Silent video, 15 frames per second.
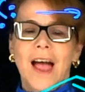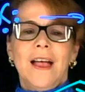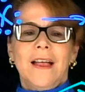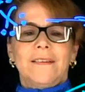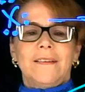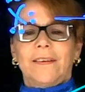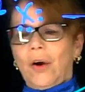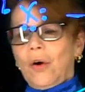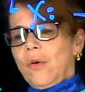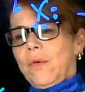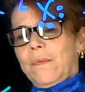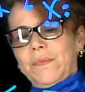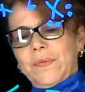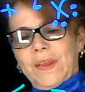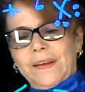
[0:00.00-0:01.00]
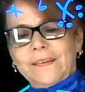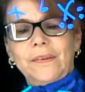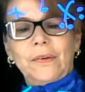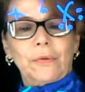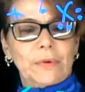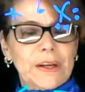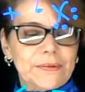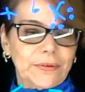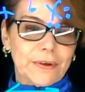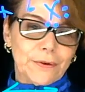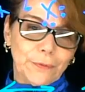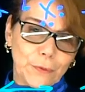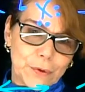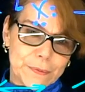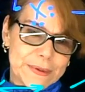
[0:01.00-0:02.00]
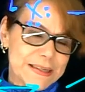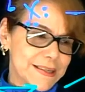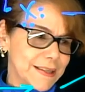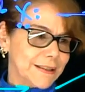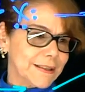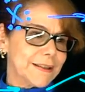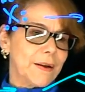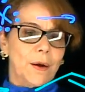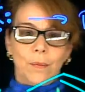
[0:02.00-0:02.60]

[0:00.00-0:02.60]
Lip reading: So this is a resonance for benzylic.